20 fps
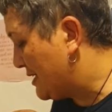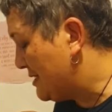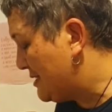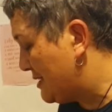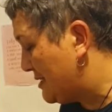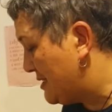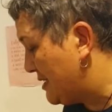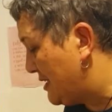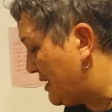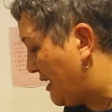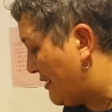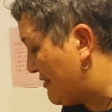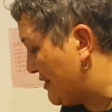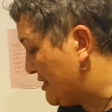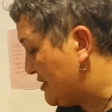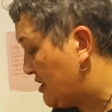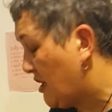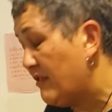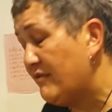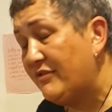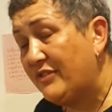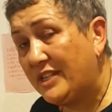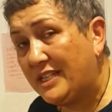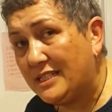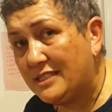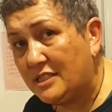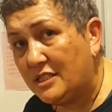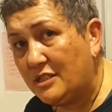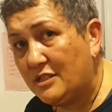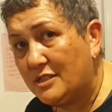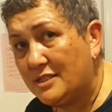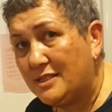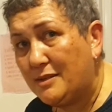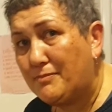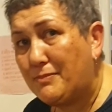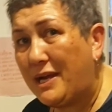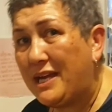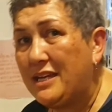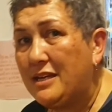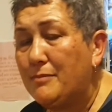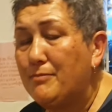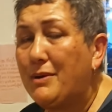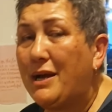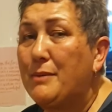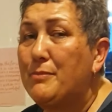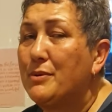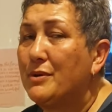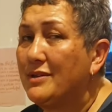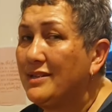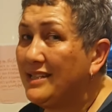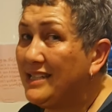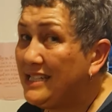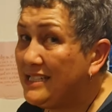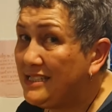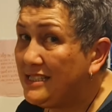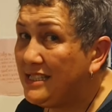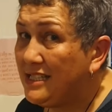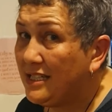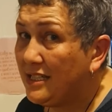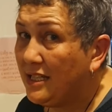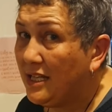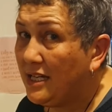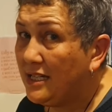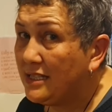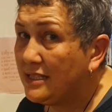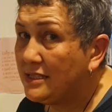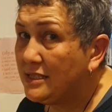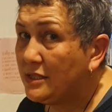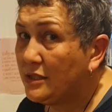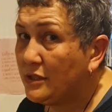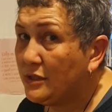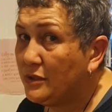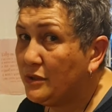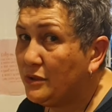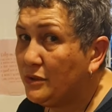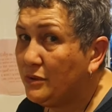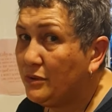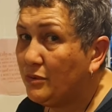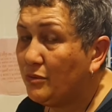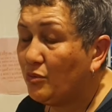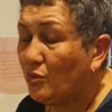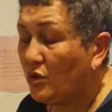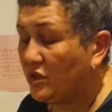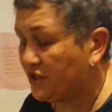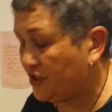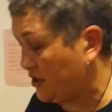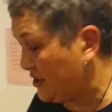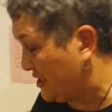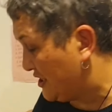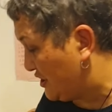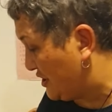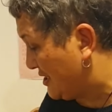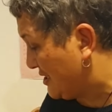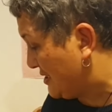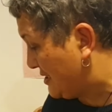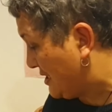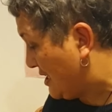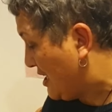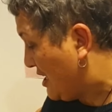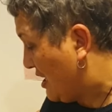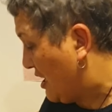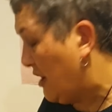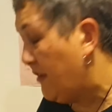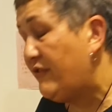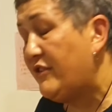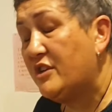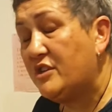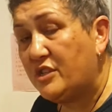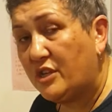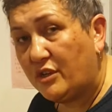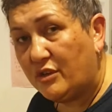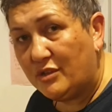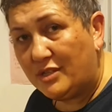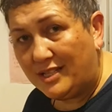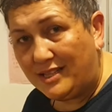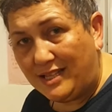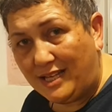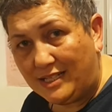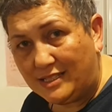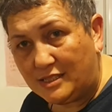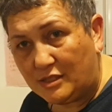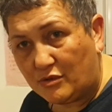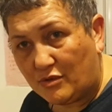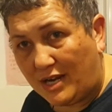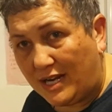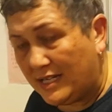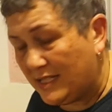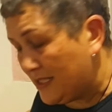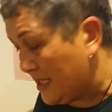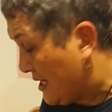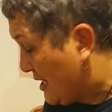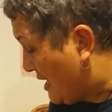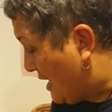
these into the oven. Don't forget to use your baking paper unless you like to wash dishes. If you do, then that's great.